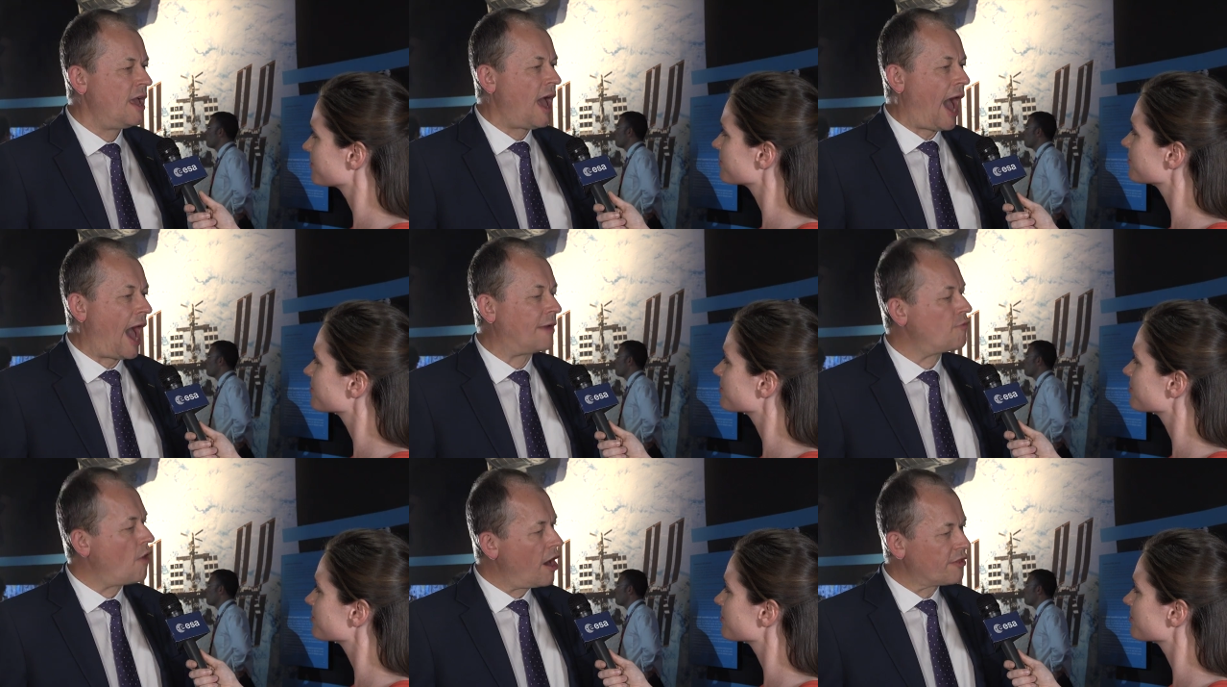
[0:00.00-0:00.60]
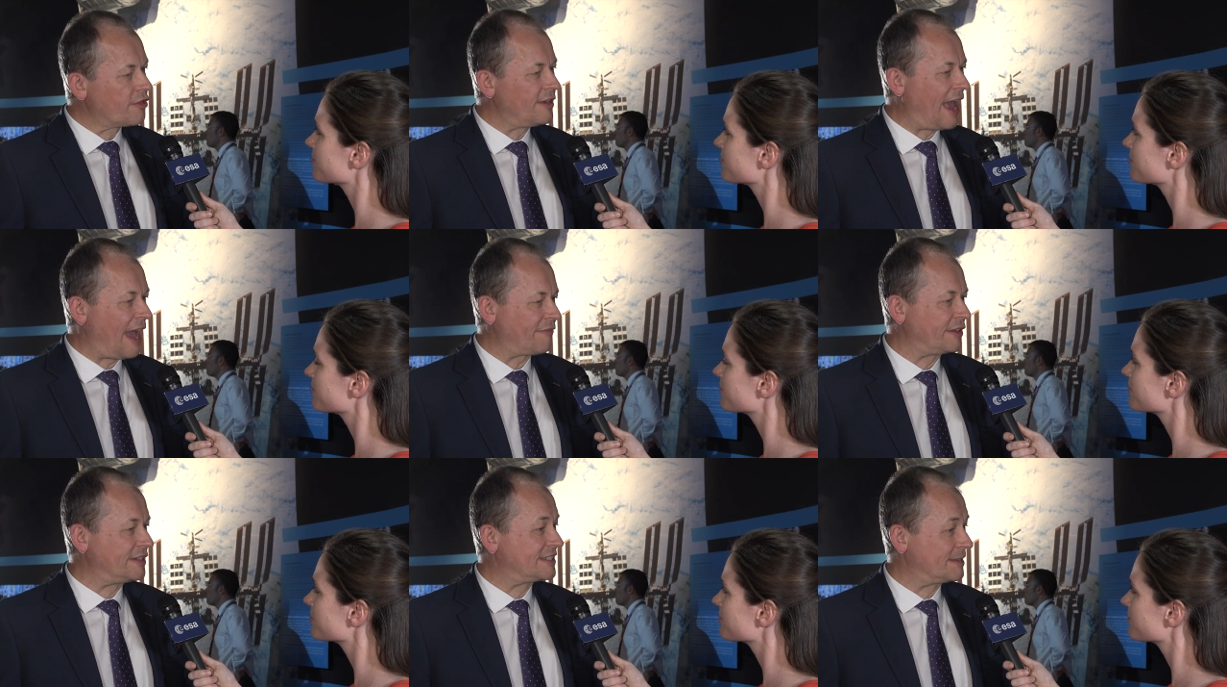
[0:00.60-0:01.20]
Speaker 1: And rather than
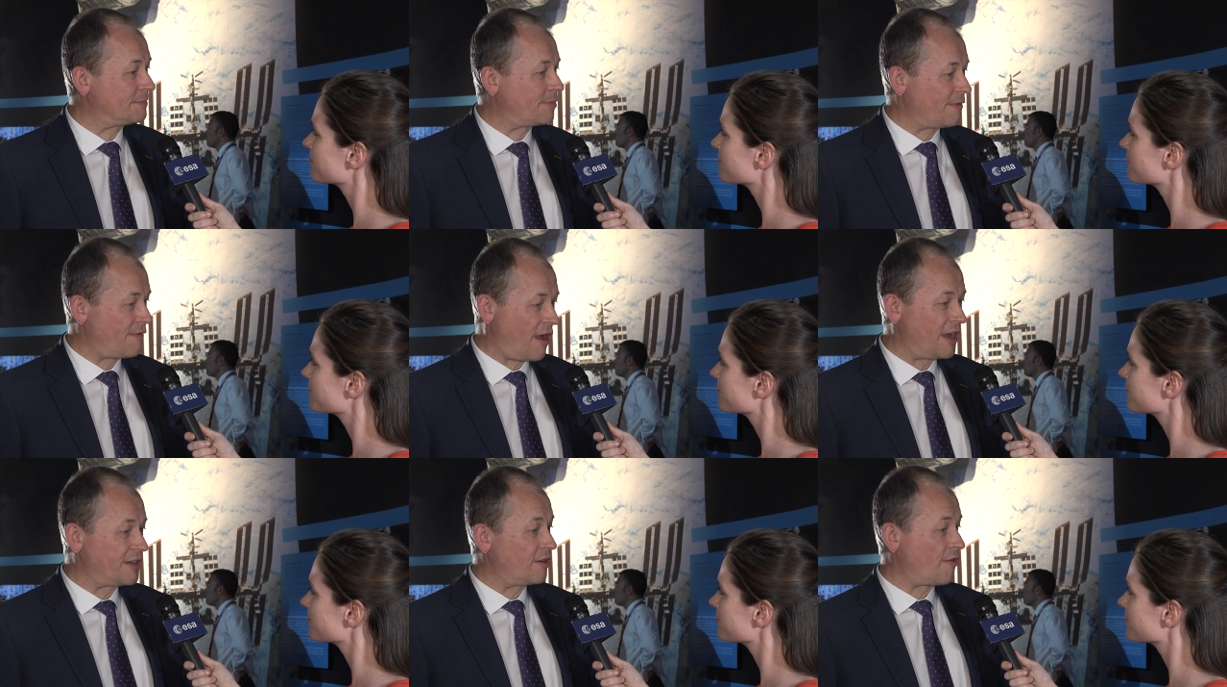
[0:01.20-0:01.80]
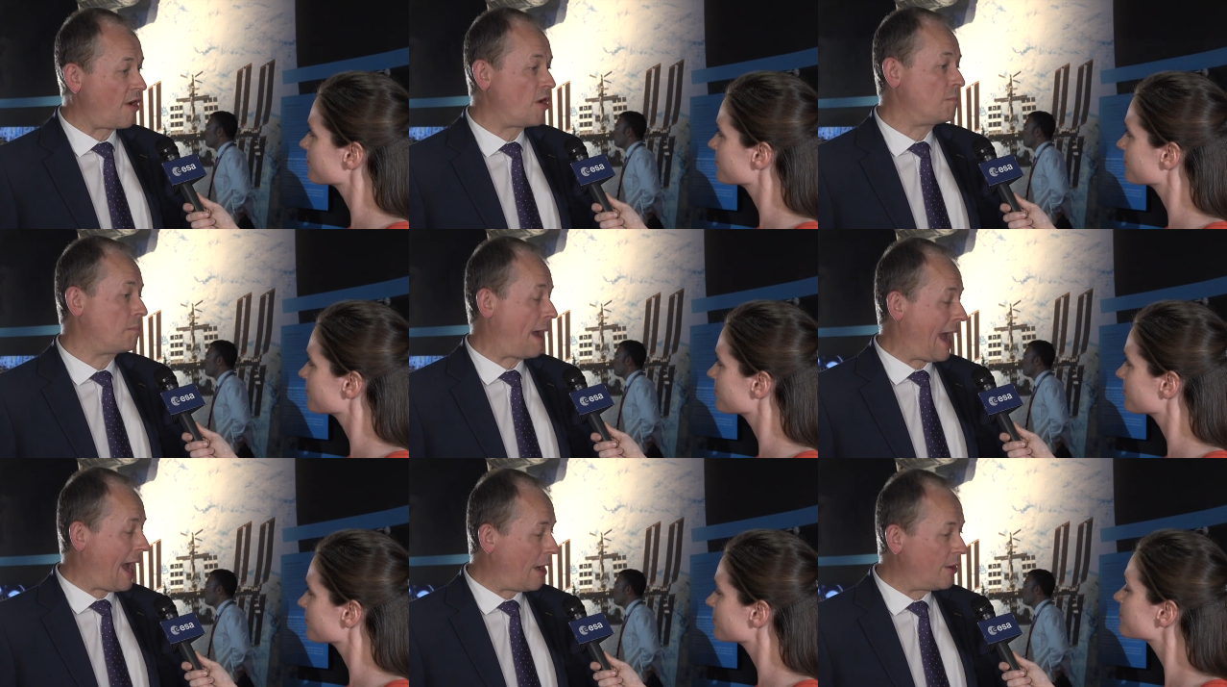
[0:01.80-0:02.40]
having to provide your own
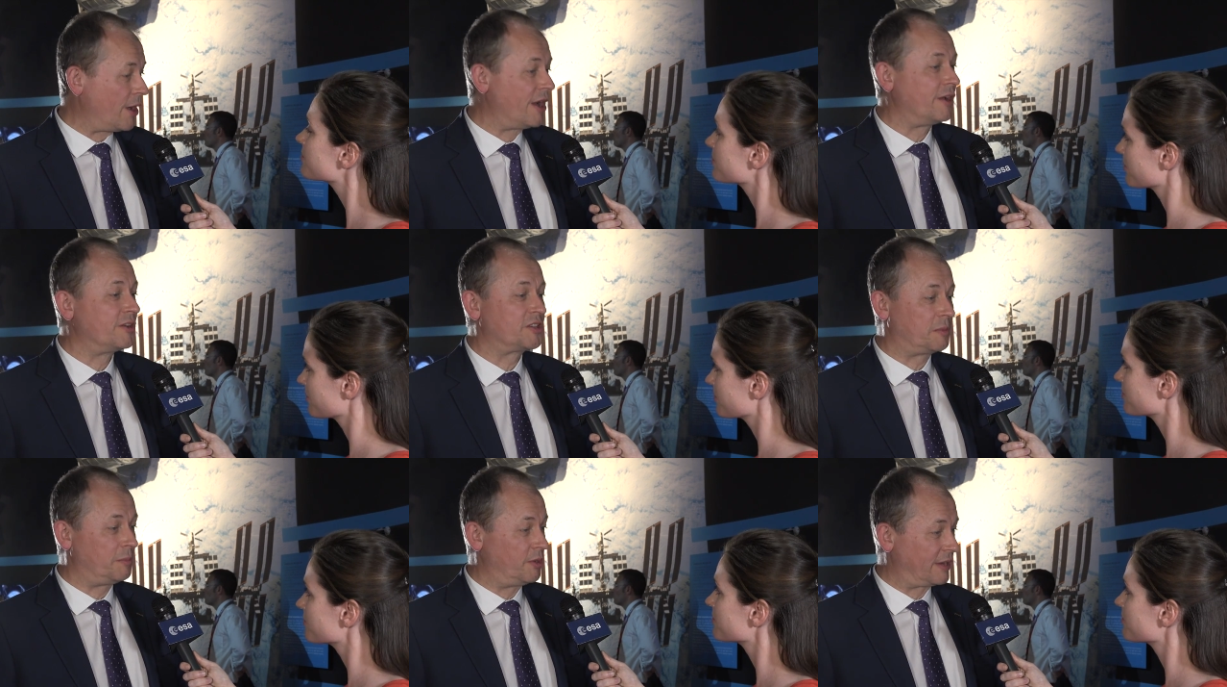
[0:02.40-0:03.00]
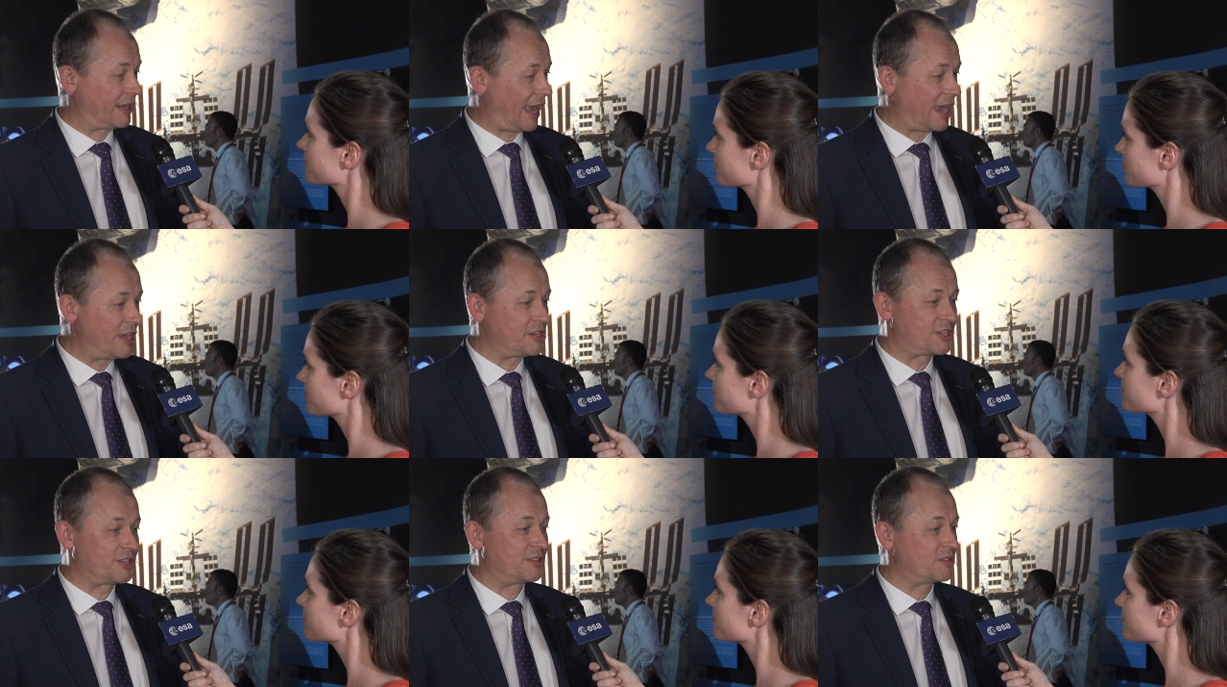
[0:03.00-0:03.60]
power and
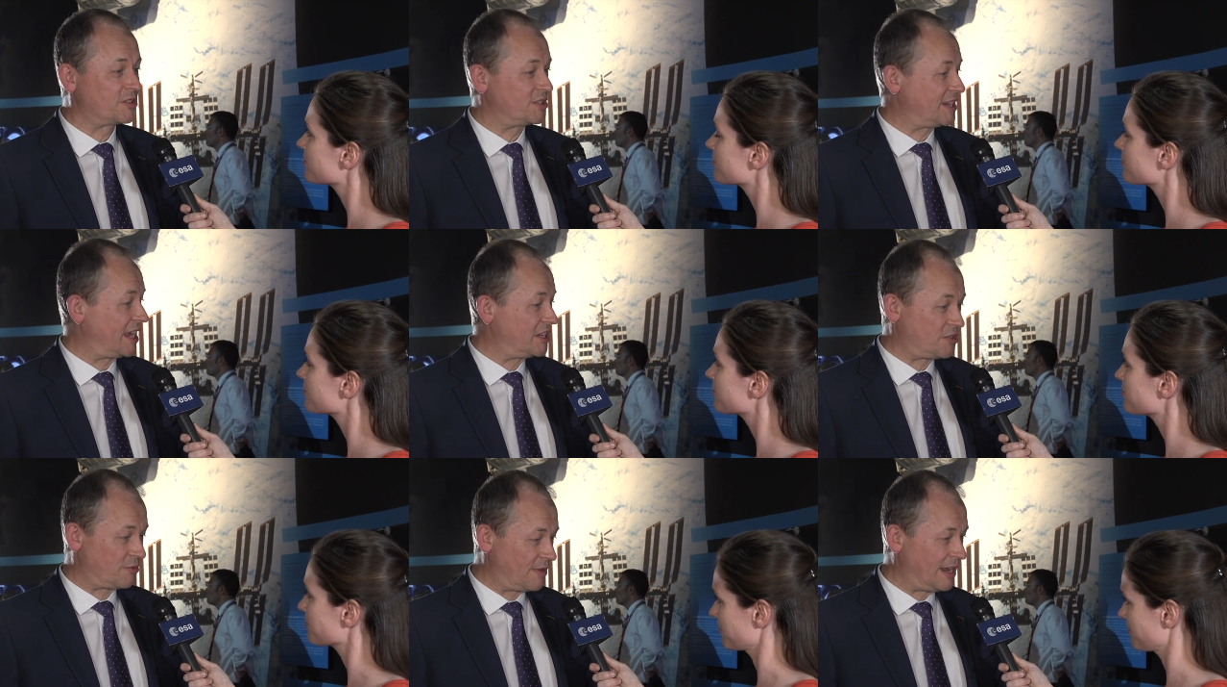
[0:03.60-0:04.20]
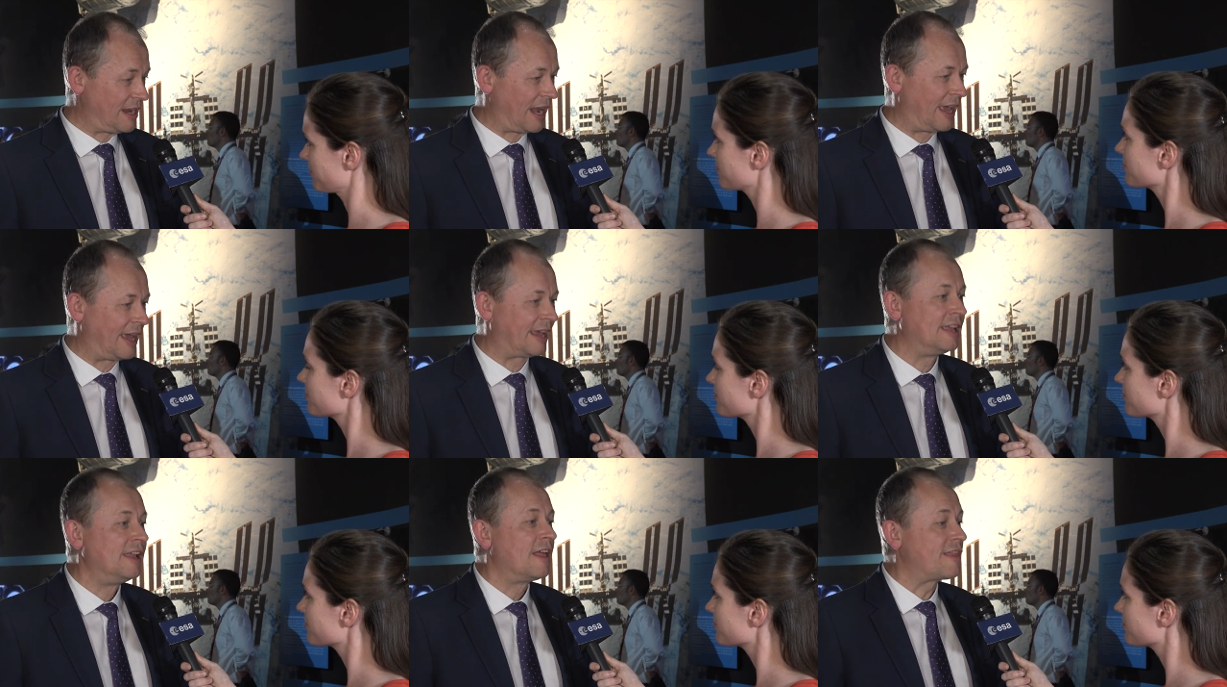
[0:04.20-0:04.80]
communications and data relay,